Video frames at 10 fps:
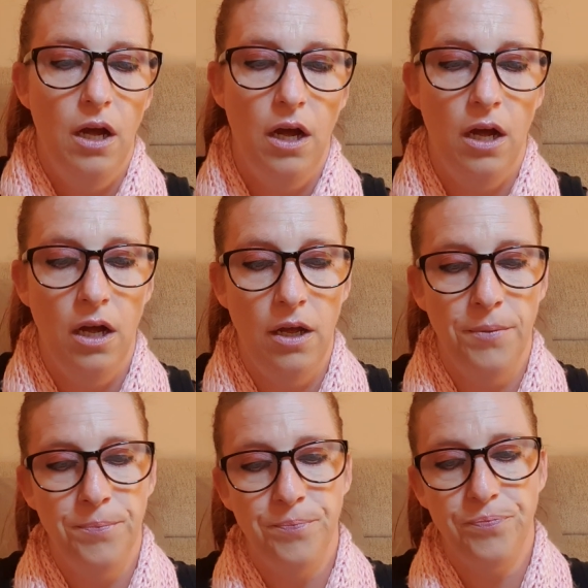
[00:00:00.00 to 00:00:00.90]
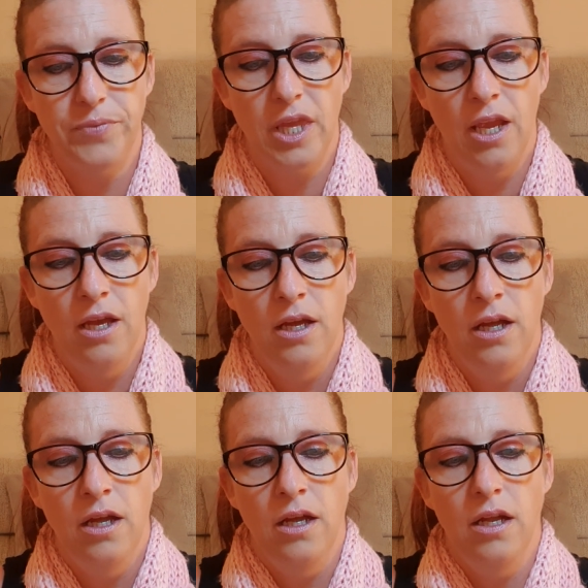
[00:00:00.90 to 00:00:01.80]
Now,
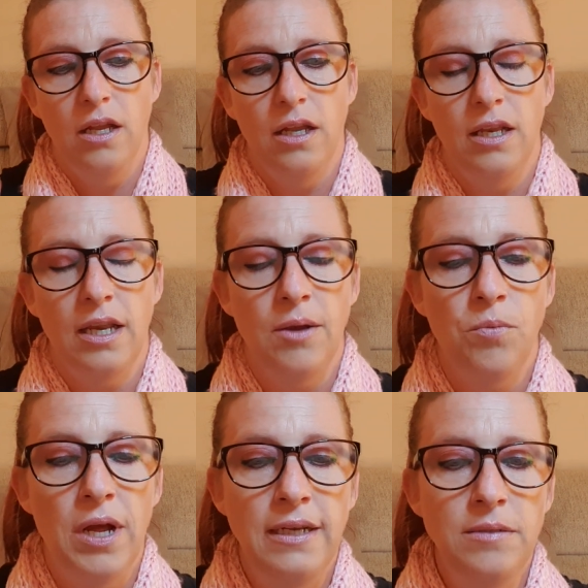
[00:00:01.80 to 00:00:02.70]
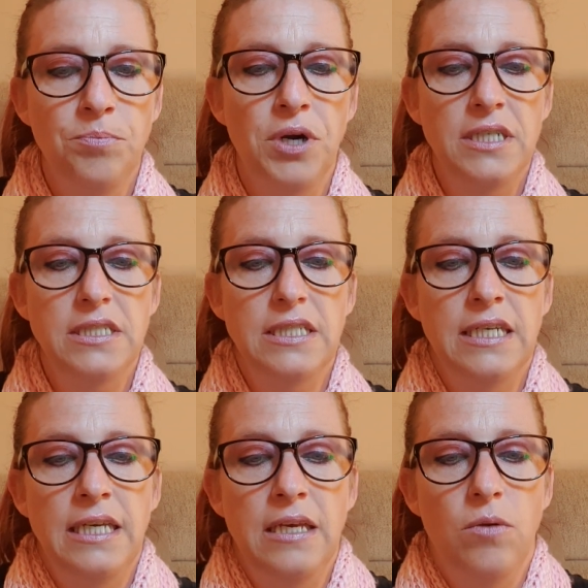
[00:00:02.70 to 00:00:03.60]
when Brandy